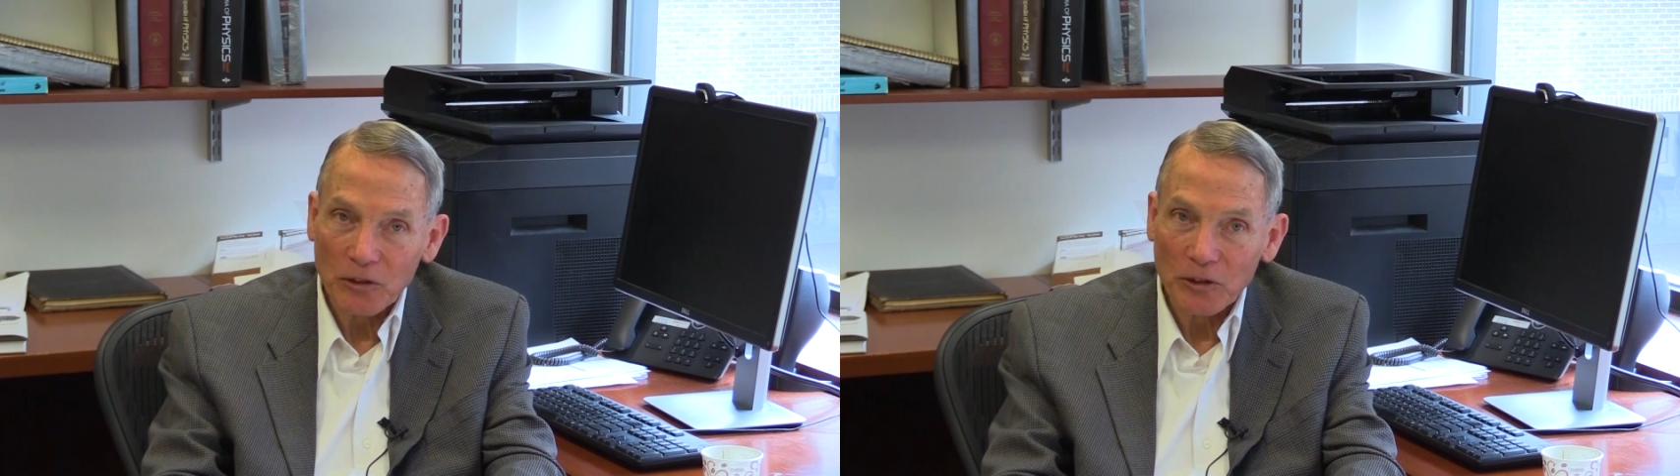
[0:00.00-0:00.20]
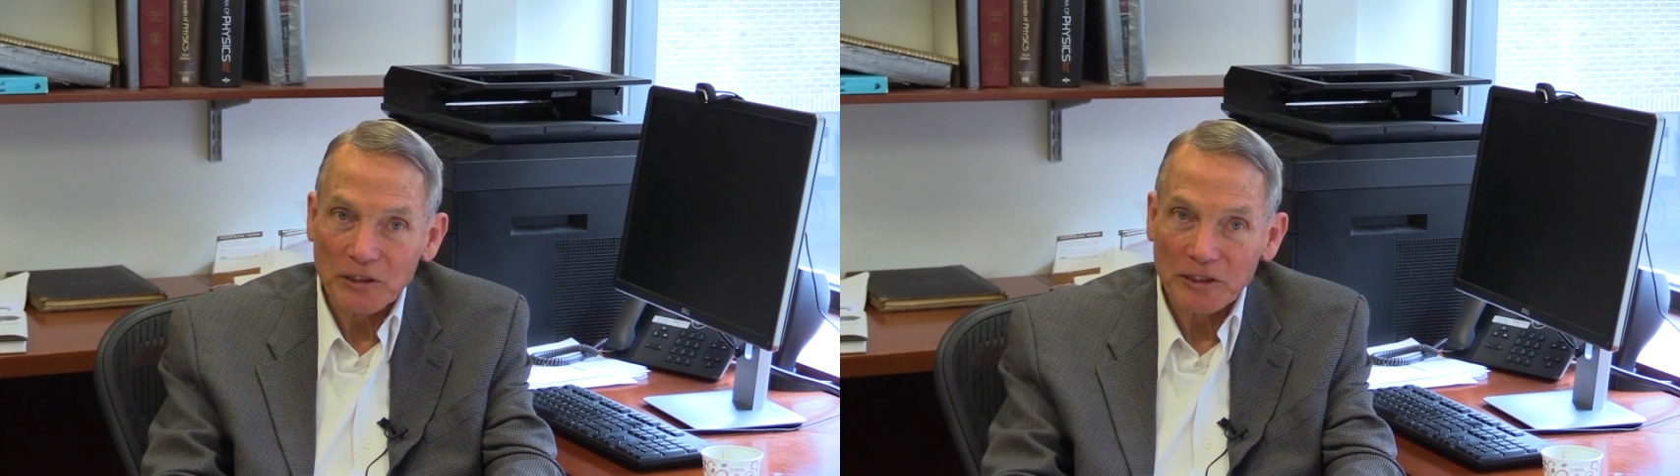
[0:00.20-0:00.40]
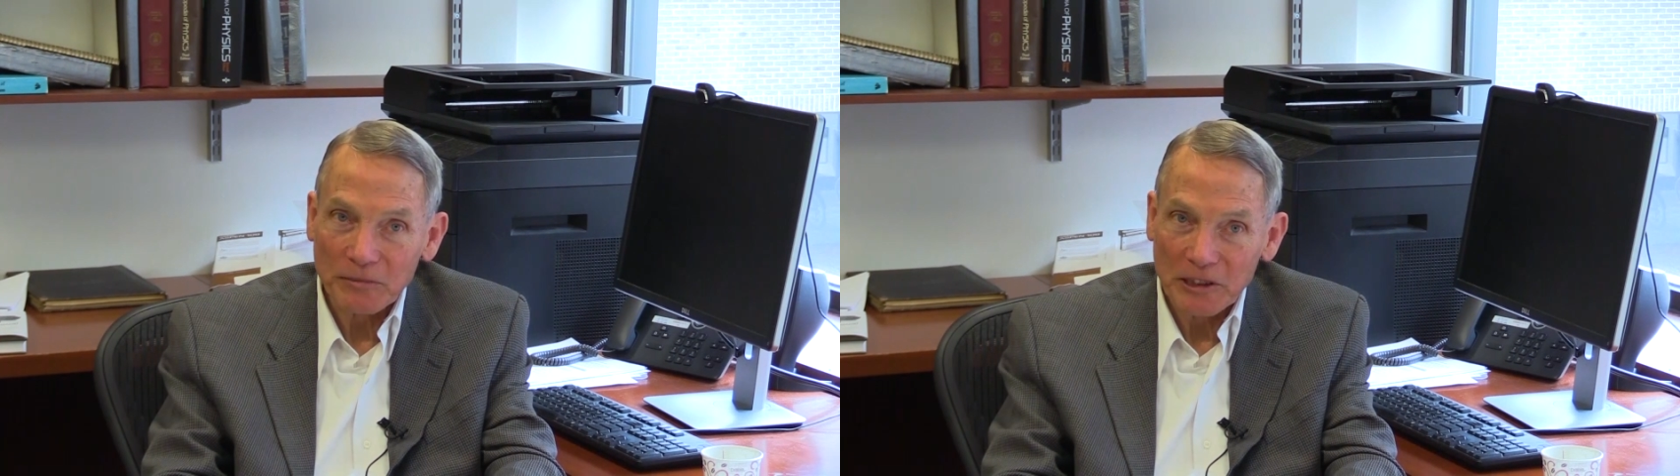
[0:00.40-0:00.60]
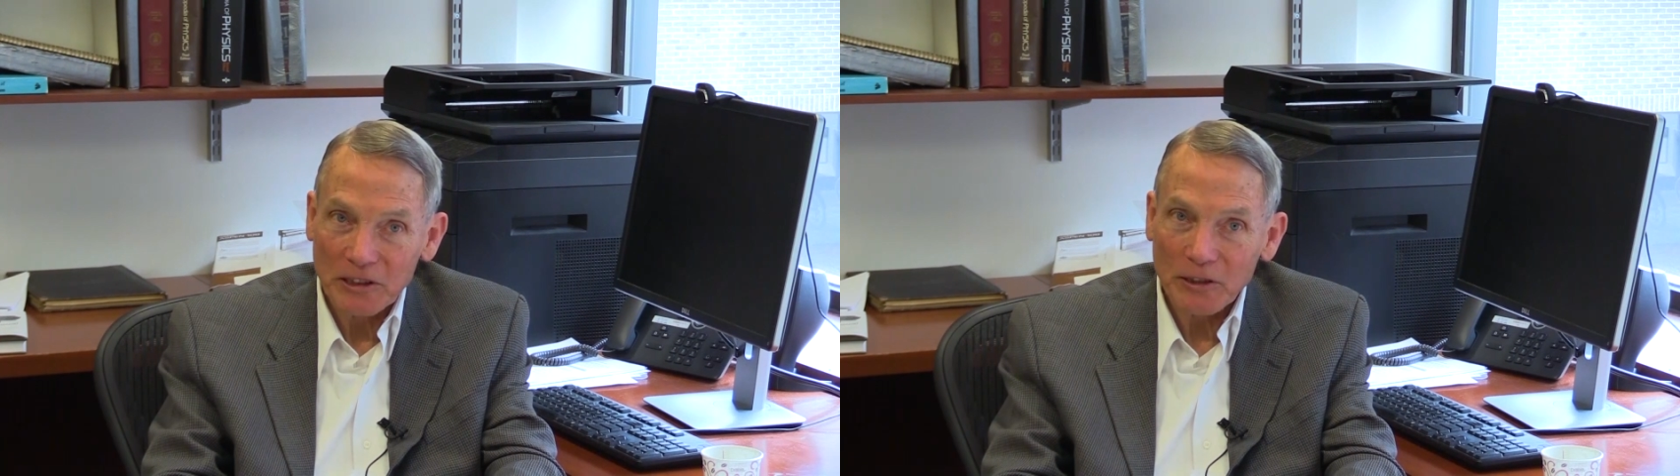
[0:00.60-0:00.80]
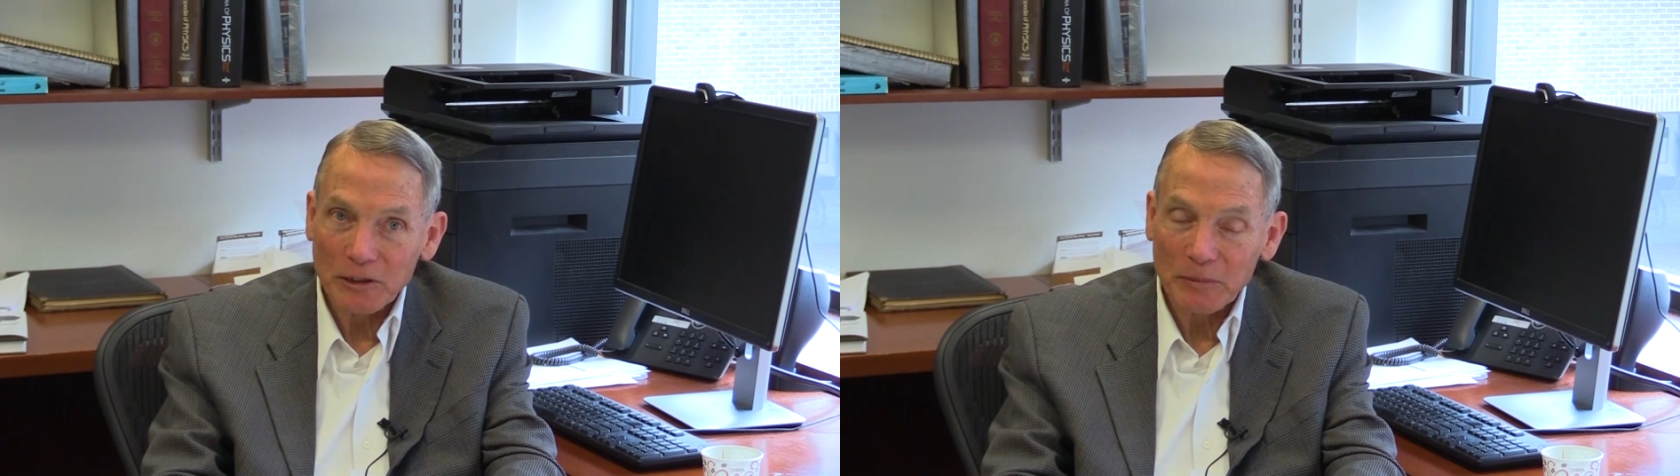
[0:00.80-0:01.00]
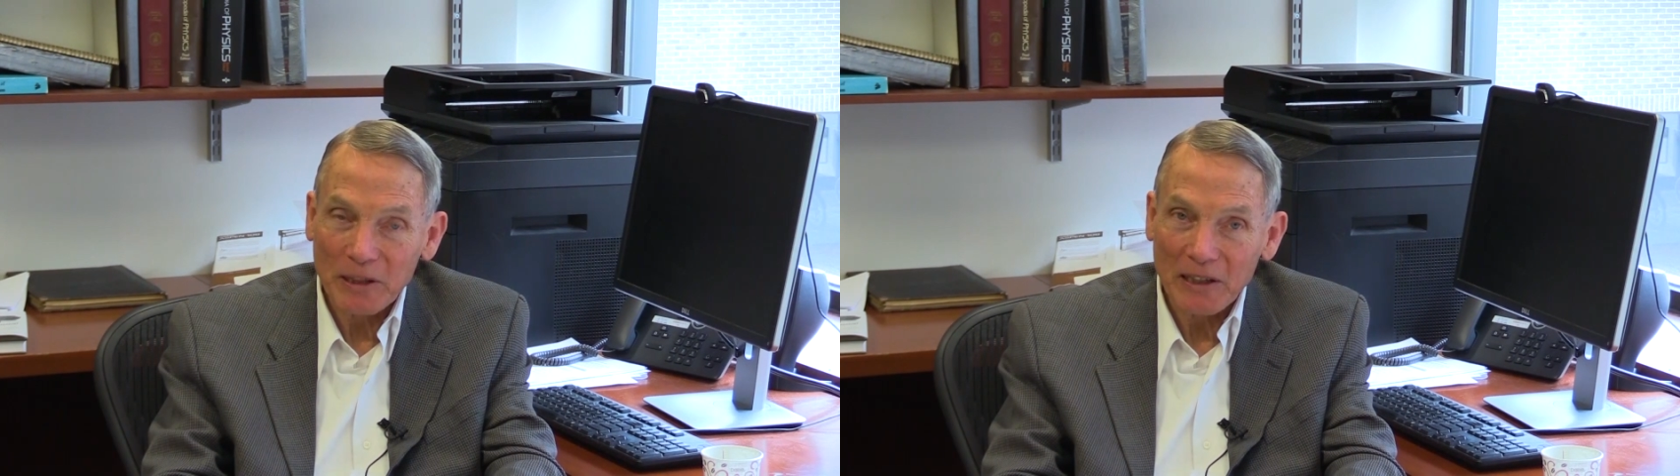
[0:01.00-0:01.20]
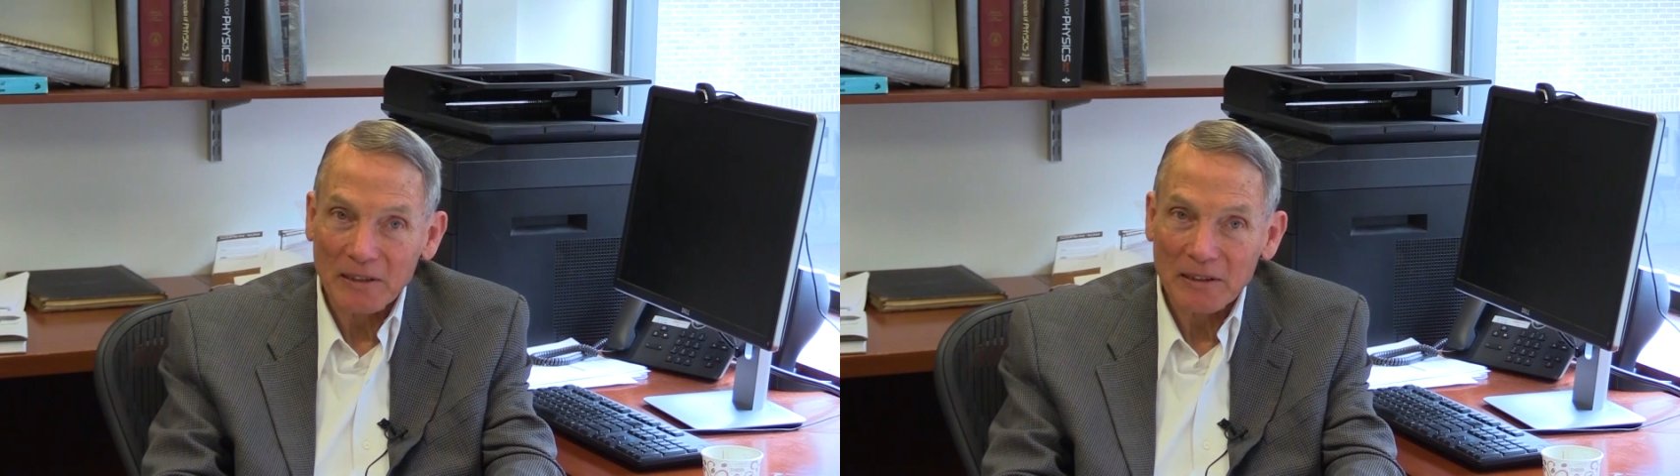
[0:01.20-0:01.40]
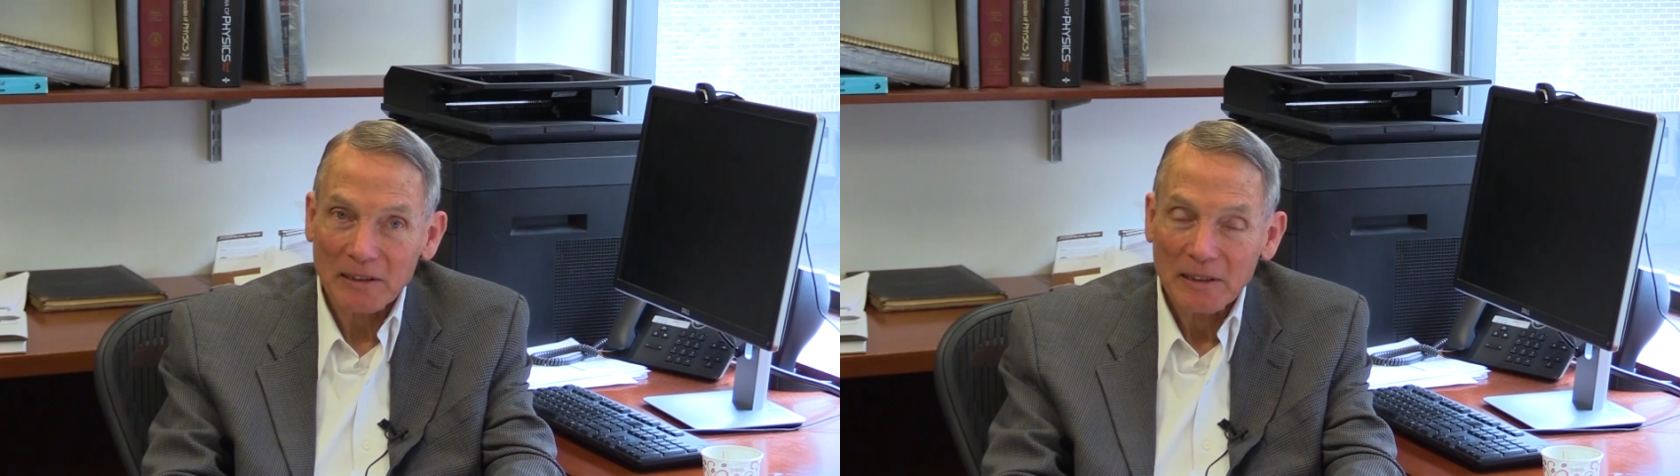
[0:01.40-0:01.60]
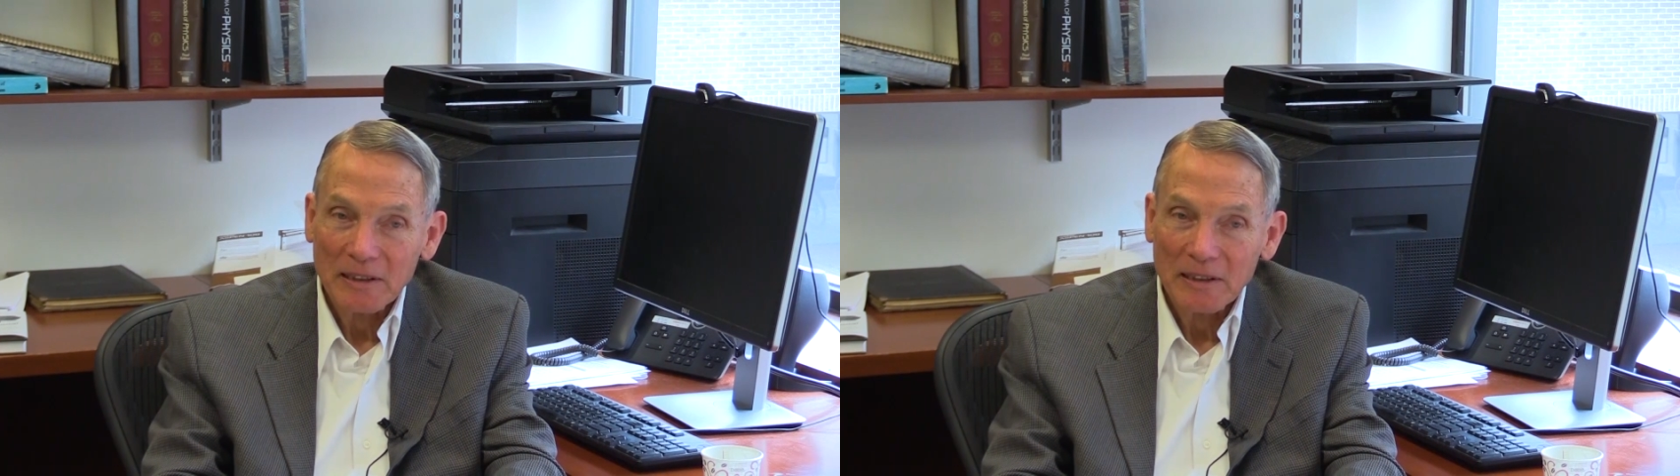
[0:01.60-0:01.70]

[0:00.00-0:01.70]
cores that we talked about,